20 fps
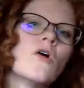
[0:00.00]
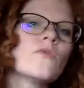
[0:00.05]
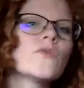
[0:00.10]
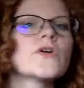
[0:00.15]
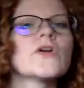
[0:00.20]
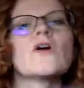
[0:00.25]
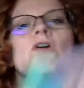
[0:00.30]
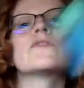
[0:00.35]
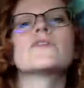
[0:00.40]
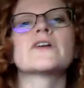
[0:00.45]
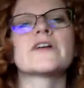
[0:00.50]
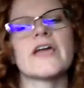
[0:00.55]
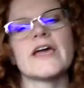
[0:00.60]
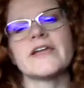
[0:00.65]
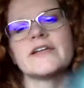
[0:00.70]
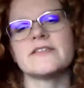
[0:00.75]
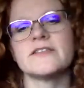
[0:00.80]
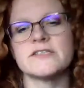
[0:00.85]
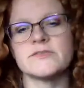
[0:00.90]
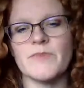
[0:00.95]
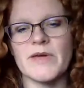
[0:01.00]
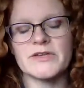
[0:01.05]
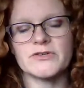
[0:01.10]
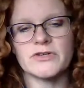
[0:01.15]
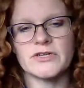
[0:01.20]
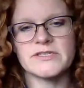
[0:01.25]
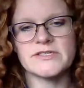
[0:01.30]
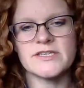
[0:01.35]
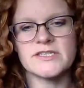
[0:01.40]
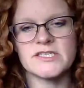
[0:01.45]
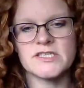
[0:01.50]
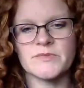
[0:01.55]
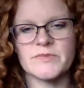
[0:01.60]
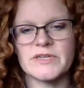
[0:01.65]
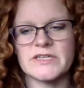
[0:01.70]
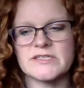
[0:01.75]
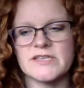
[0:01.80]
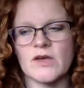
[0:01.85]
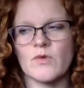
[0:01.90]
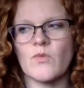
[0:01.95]
over and over again in this matrix
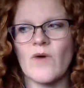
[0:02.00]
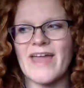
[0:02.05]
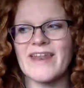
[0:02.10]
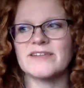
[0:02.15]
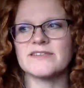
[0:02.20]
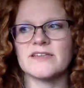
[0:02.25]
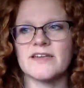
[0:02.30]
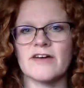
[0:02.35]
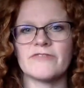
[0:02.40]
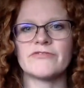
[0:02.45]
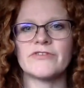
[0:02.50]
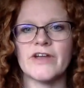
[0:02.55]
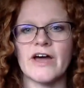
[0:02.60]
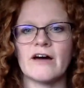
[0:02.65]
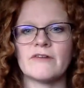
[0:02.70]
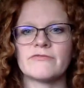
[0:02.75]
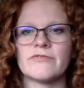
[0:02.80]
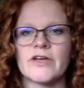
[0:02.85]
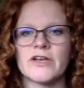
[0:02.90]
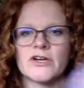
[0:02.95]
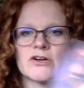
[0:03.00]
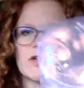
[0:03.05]
system. And it's like, when is enough enough?